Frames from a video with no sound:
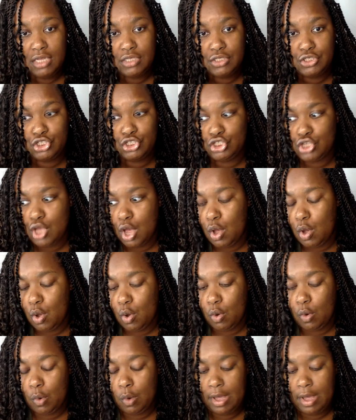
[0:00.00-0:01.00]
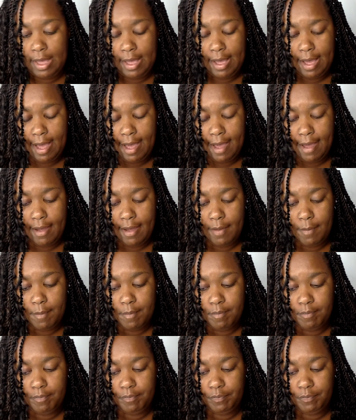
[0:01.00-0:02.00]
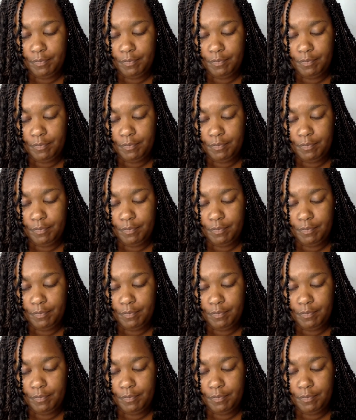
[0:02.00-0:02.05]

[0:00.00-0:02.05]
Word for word: So, um,